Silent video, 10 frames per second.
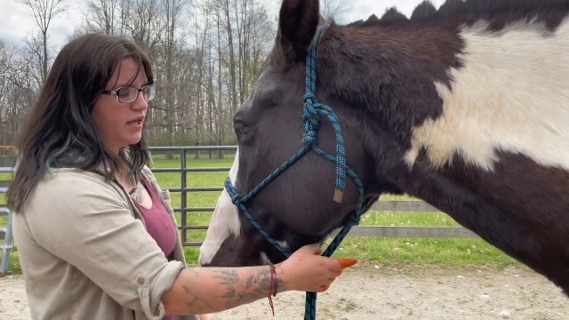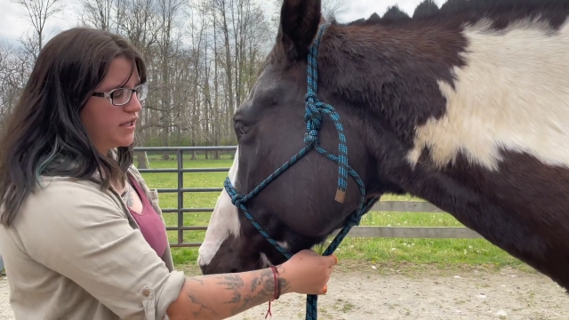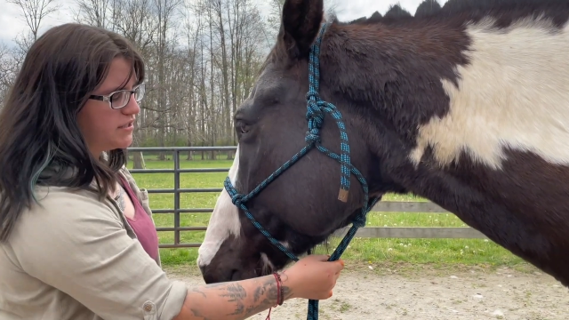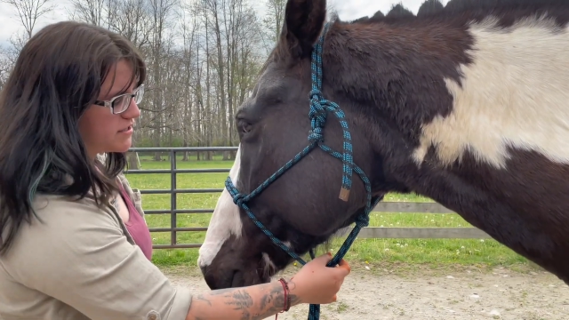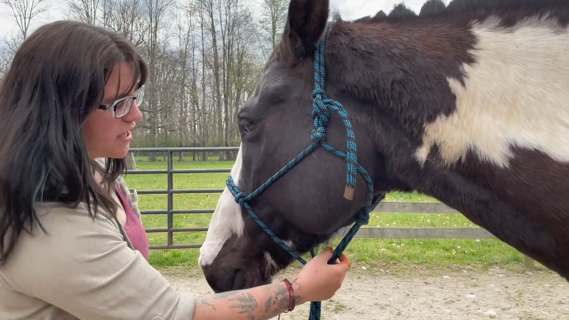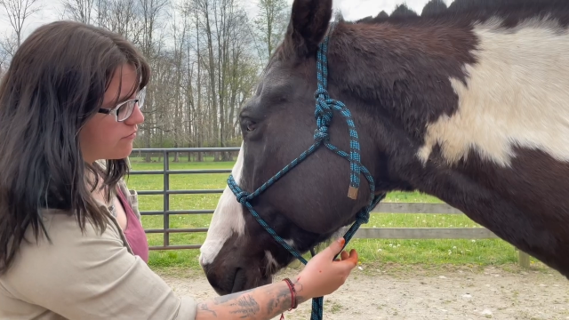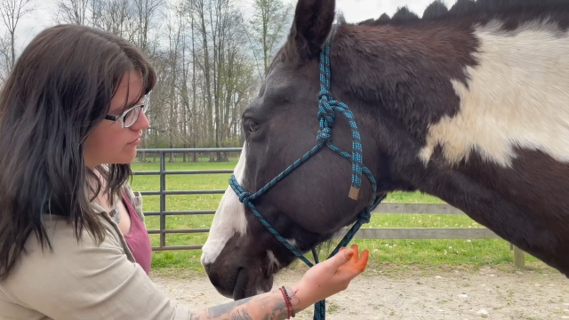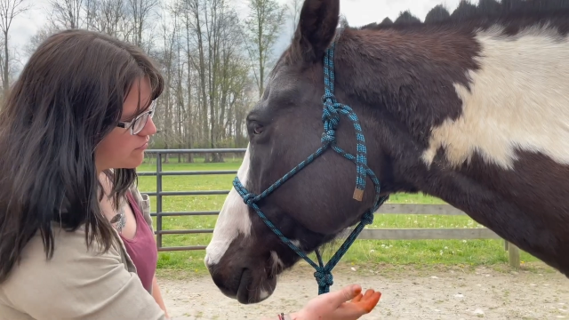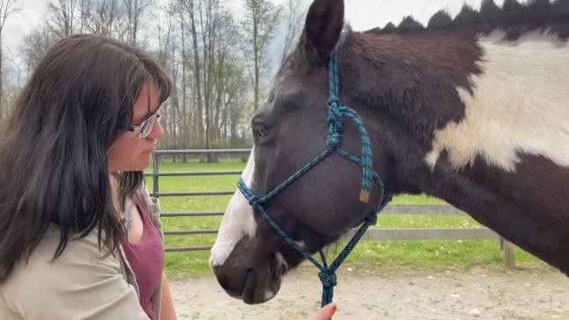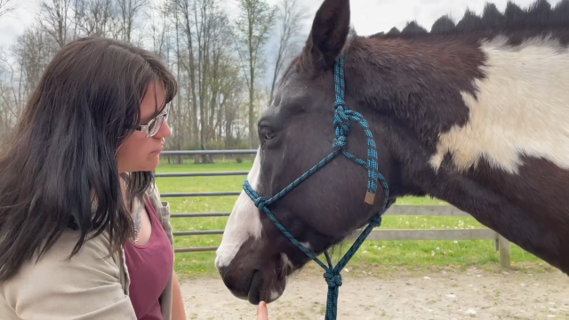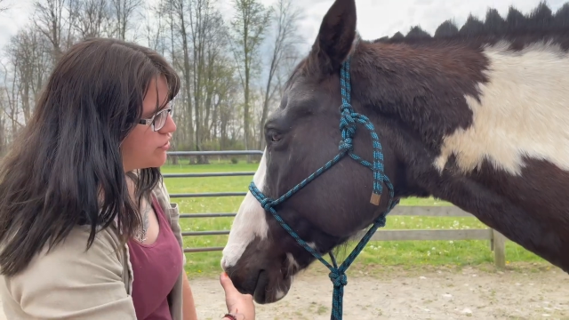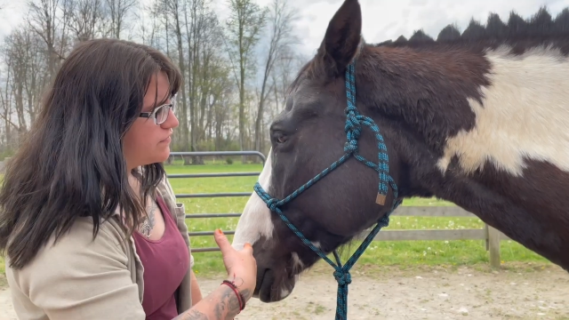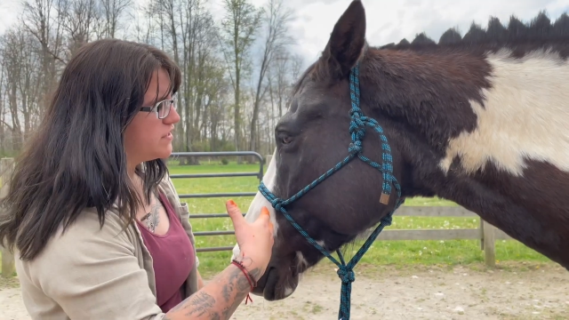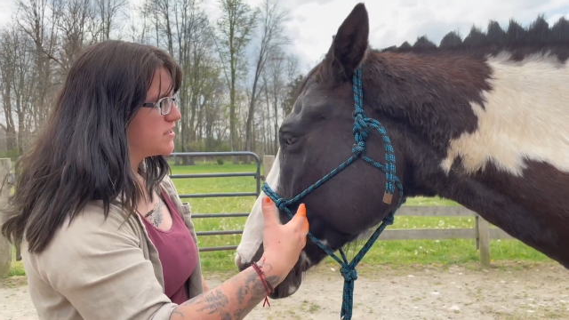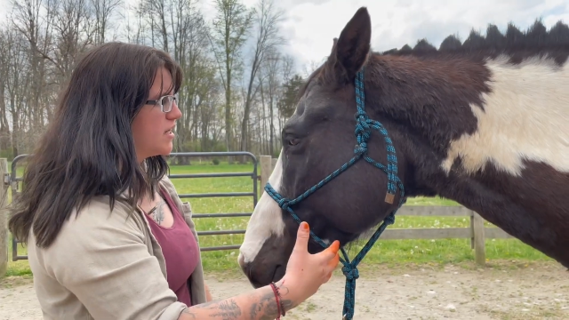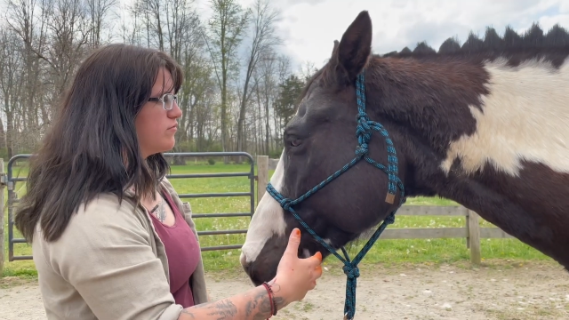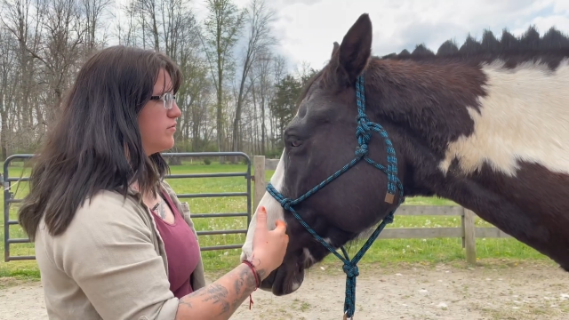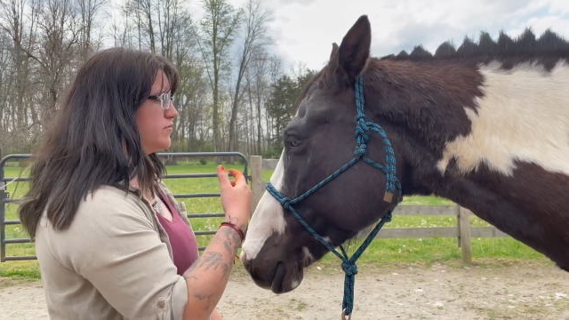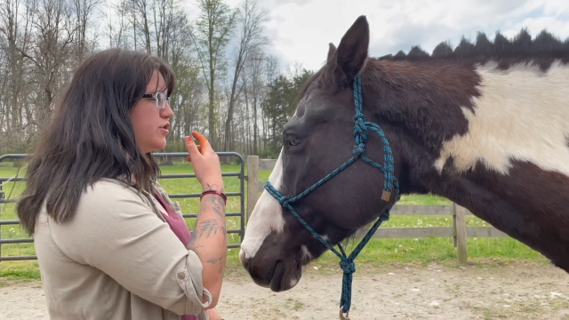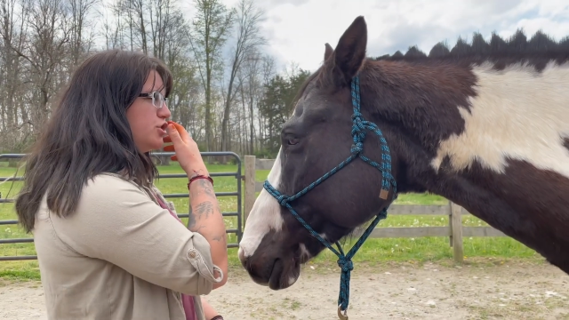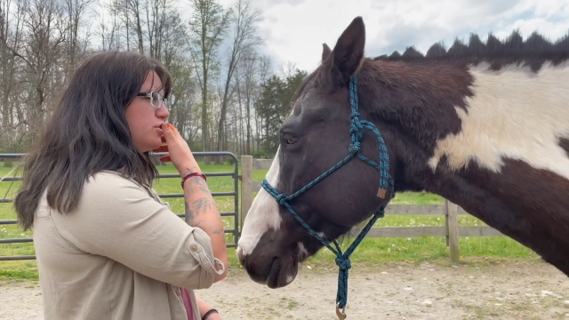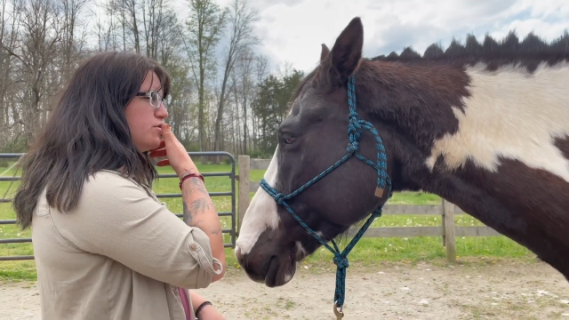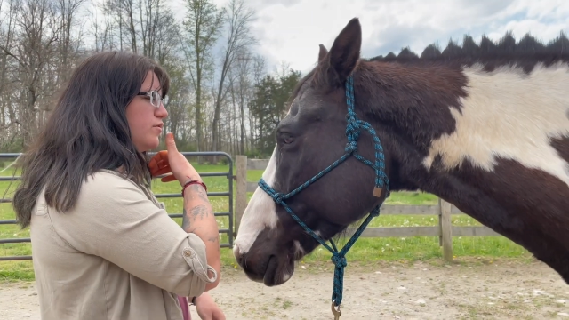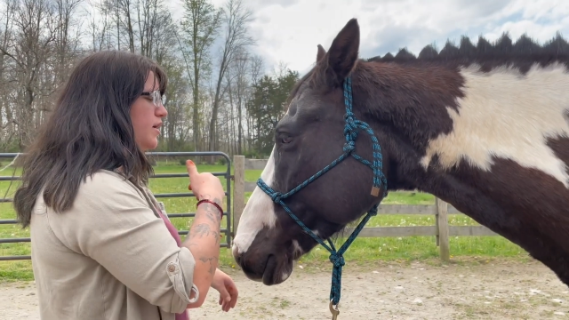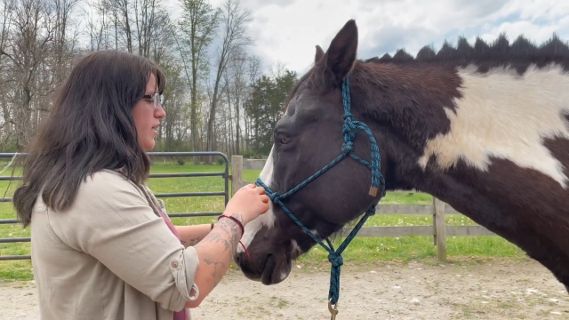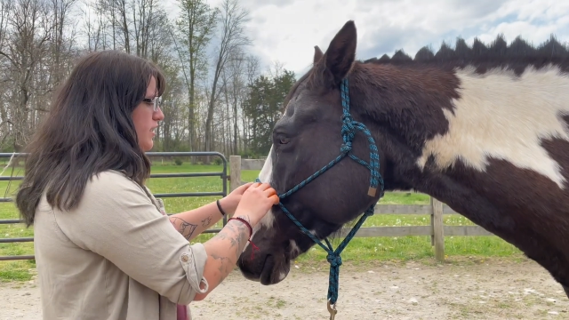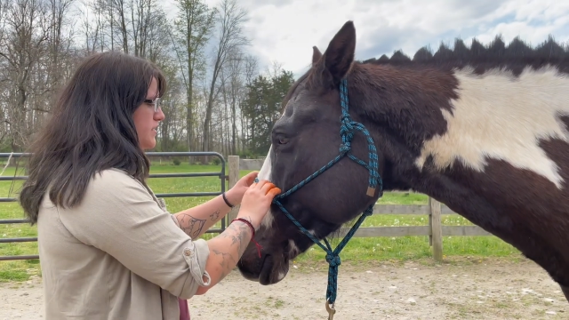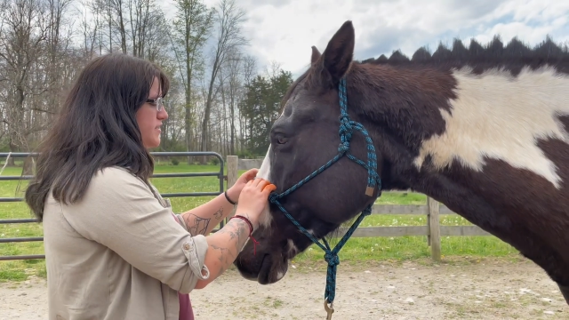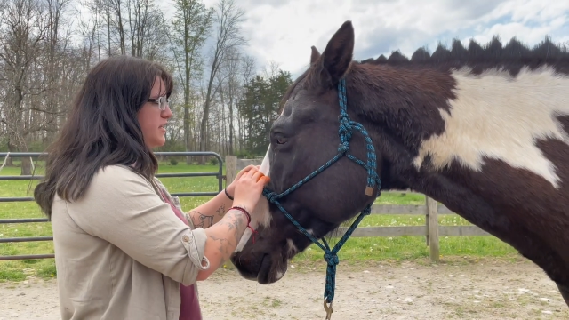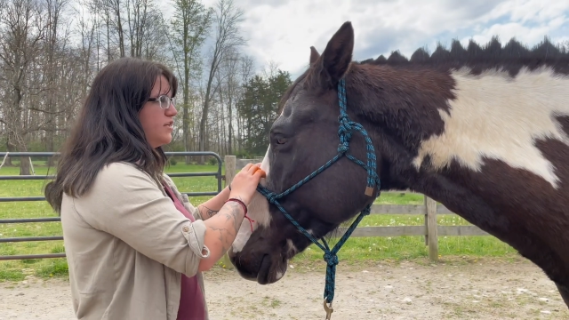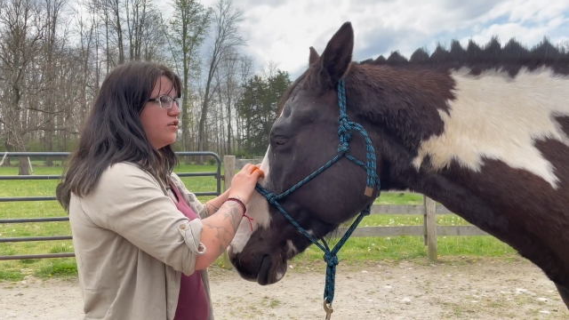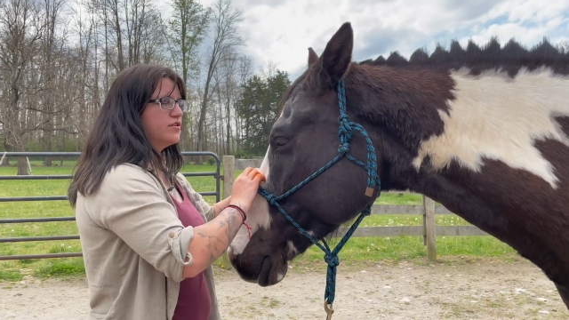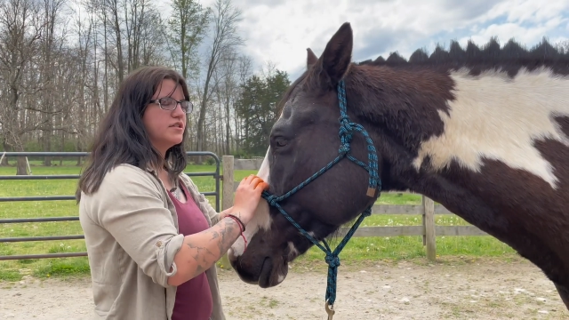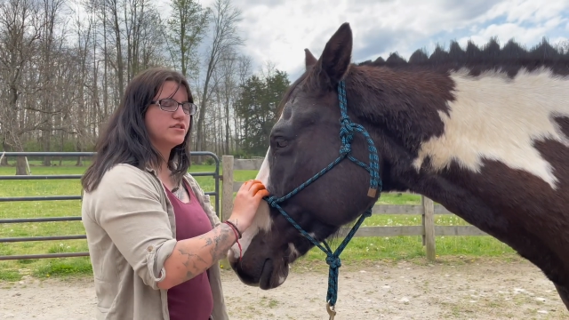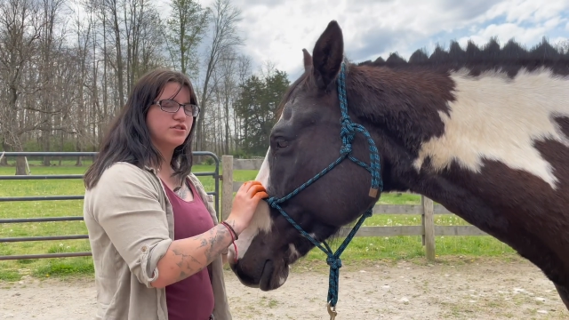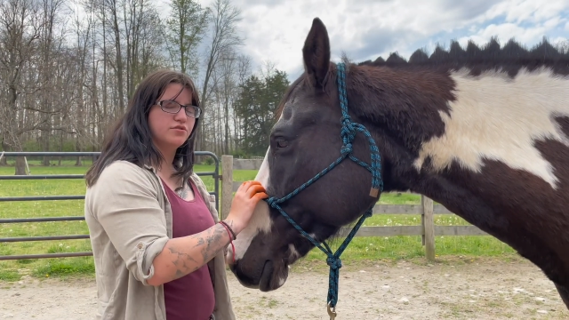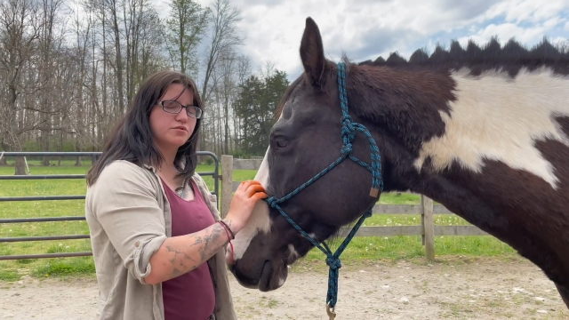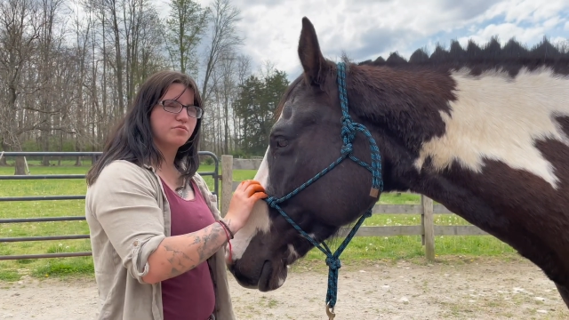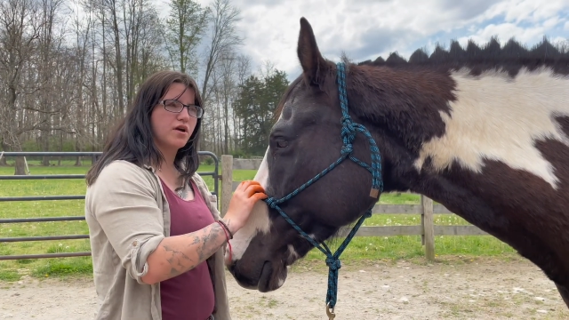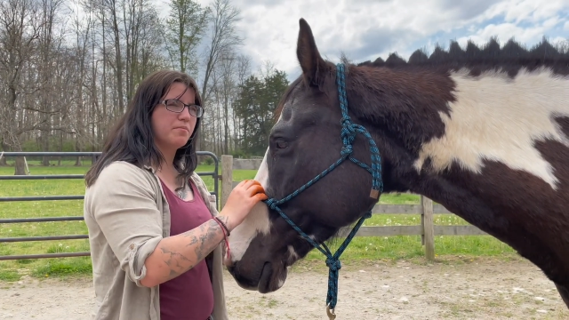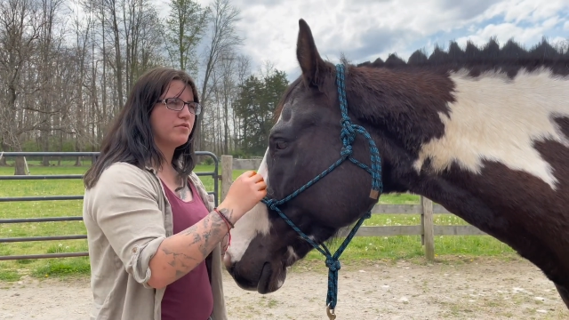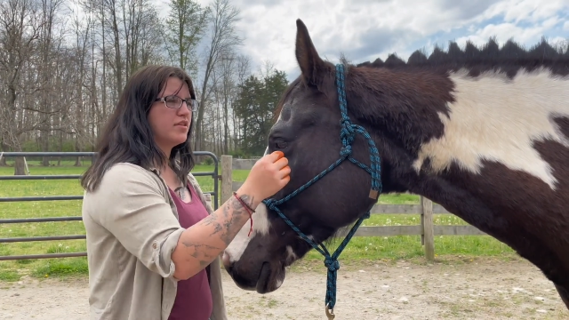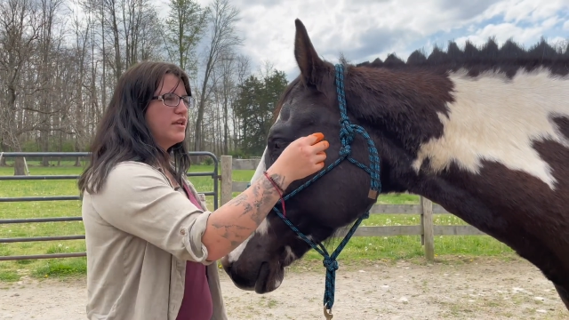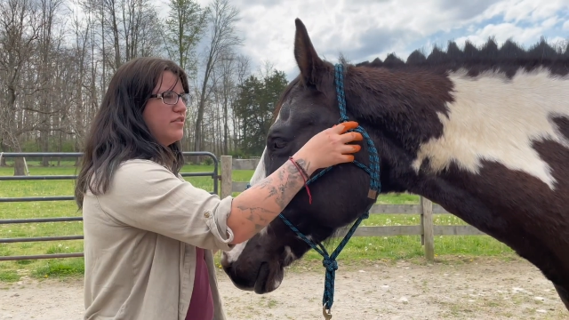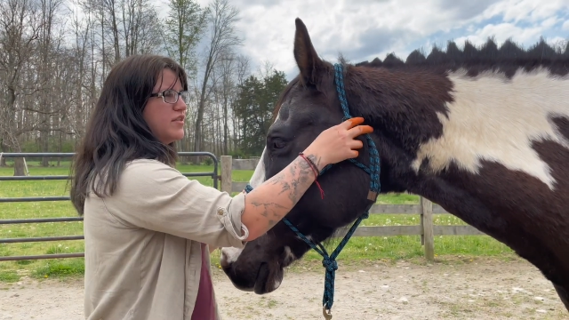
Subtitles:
He's got room to move, he's got room to chew, it's sitting on his nose properly.